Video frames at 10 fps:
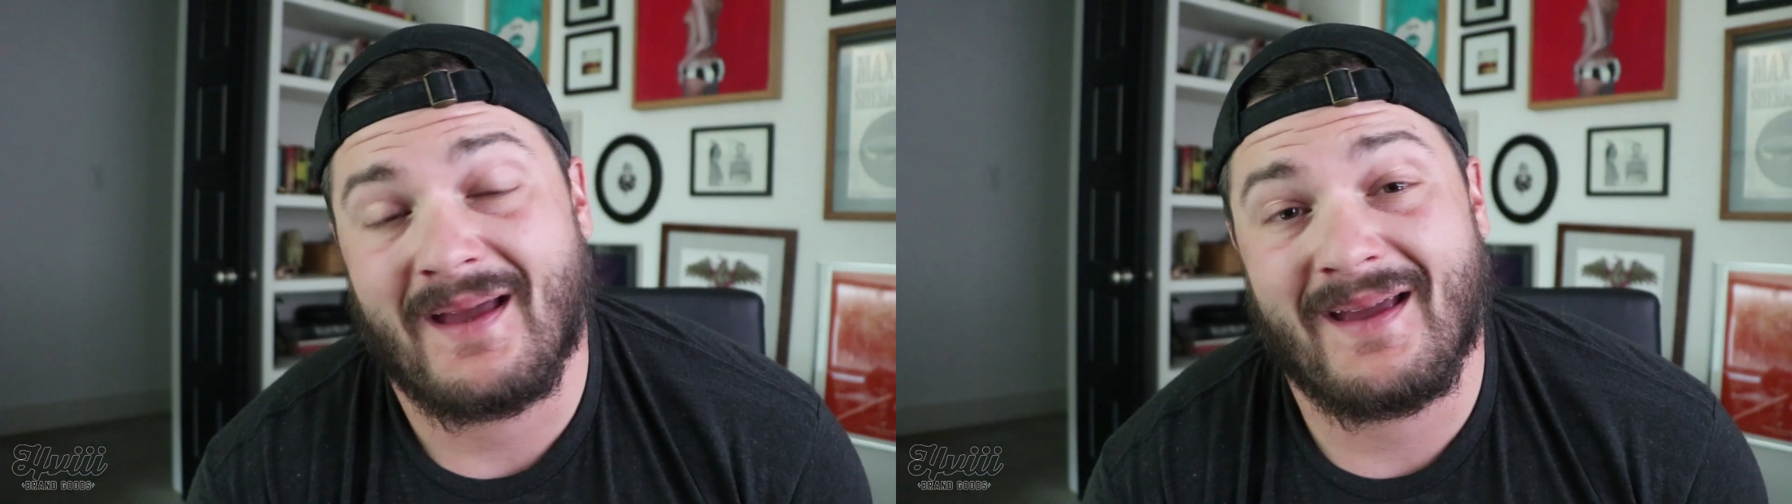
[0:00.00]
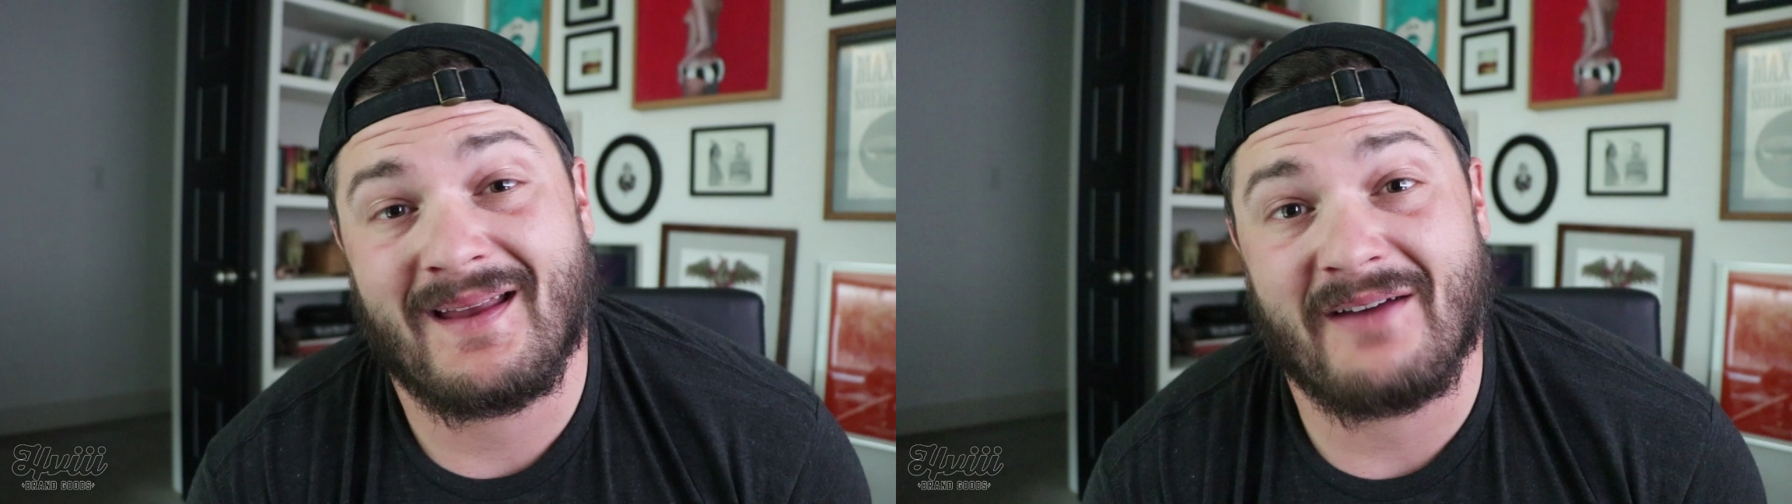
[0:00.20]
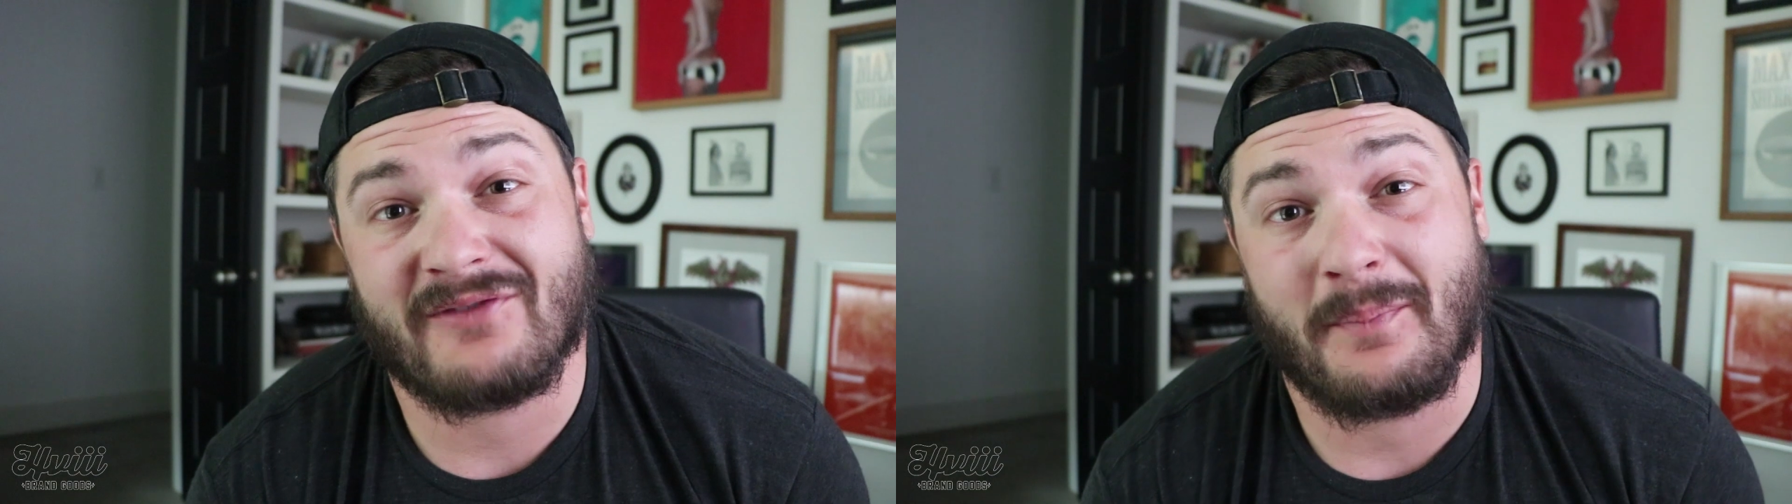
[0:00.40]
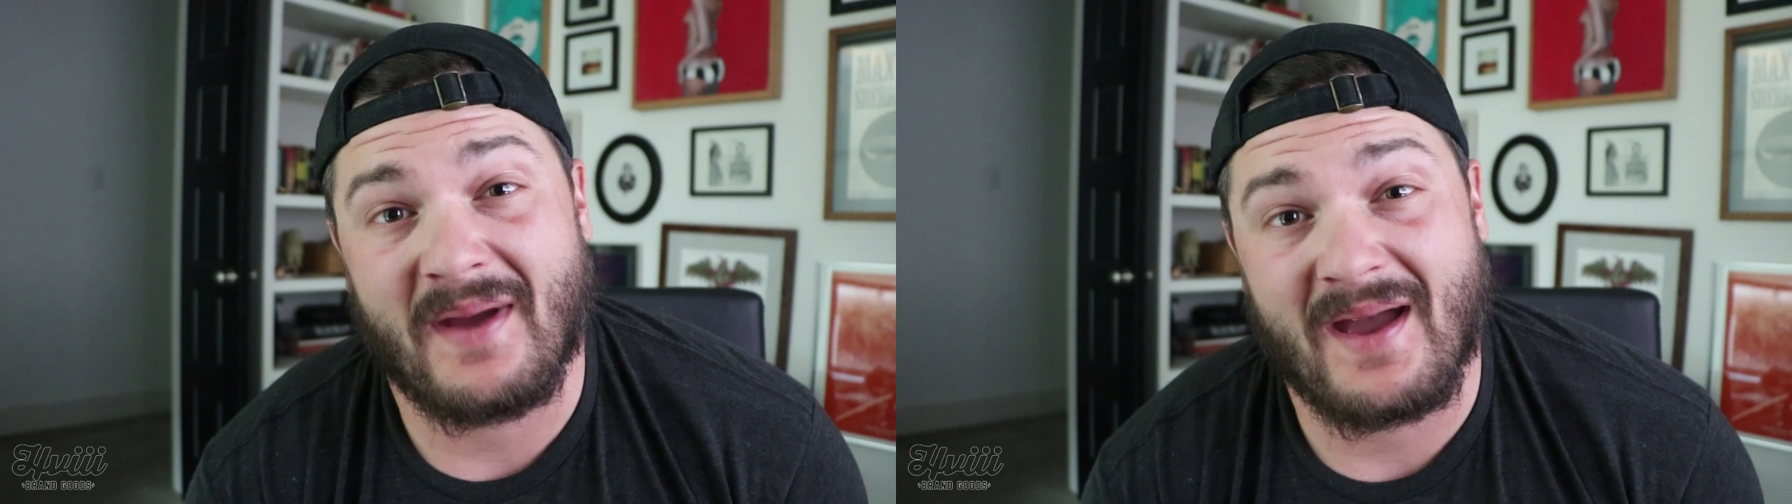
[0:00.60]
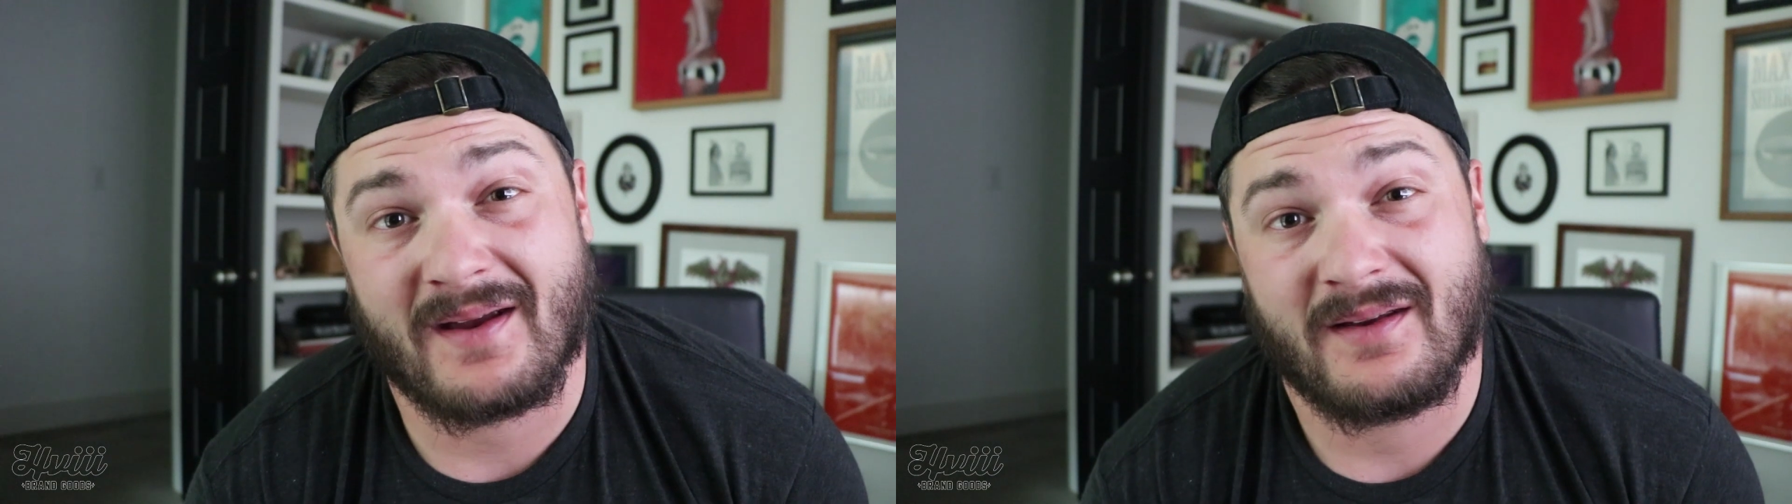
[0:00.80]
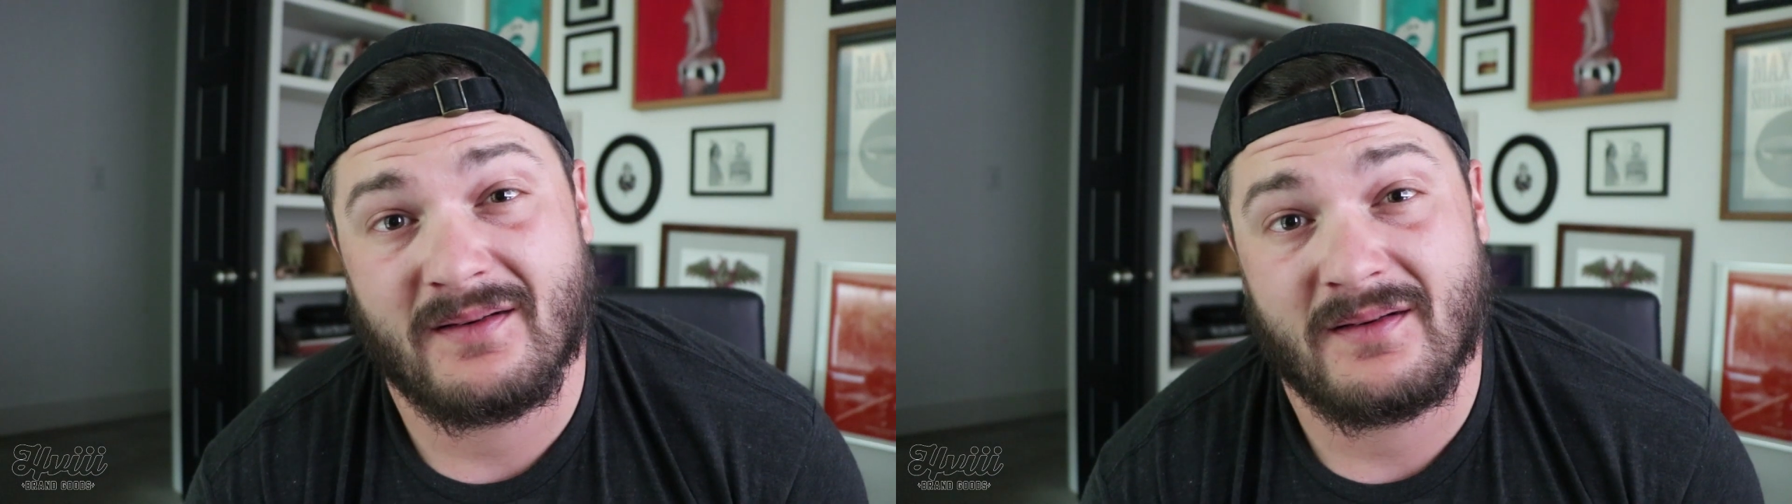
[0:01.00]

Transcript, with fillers: And I have to pack.